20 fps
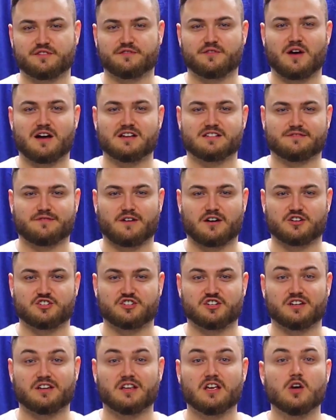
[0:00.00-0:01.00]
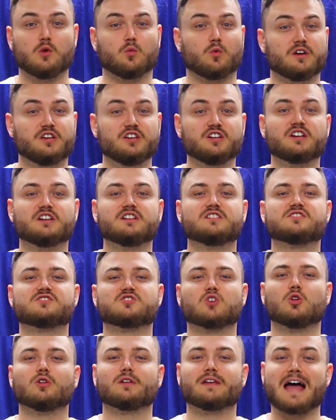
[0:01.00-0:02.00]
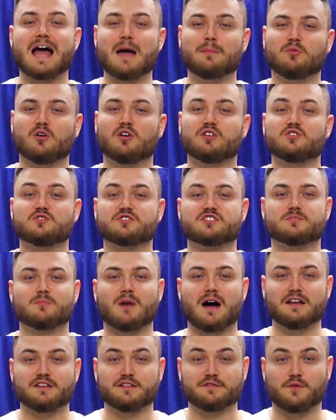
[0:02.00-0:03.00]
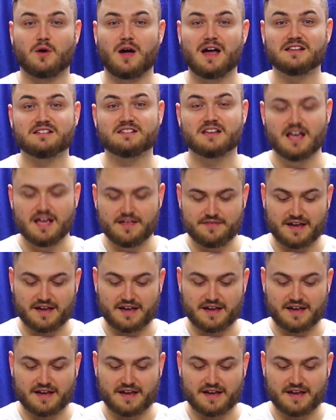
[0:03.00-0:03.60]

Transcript: device function, where you can install an app on your smart device